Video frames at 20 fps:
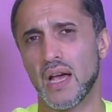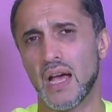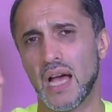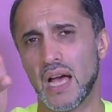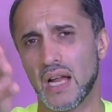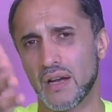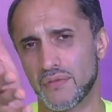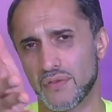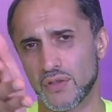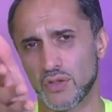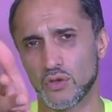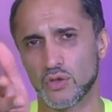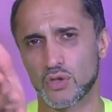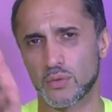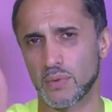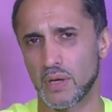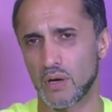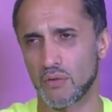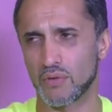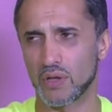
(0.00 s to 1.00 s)
and for you to
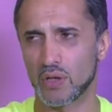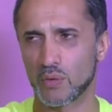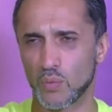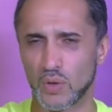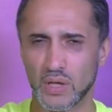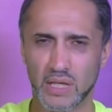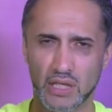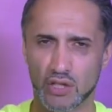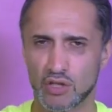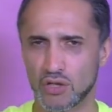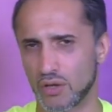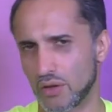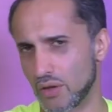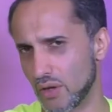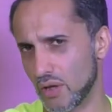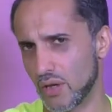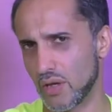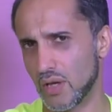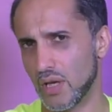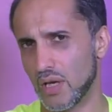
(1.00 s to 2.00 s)
be able to read what each
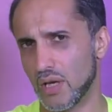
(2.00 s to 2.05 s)
other